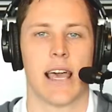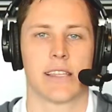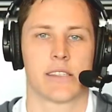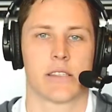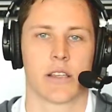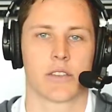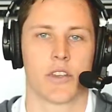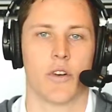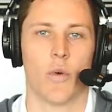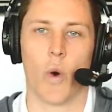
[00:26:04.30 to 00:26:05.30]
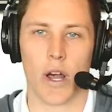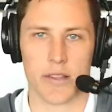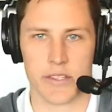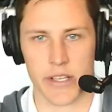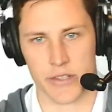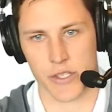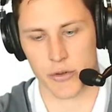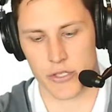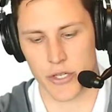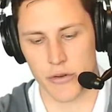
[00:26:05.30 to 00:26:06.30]
6:01,
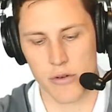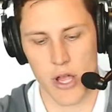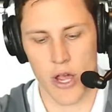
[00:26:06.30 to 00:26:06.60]
6:02,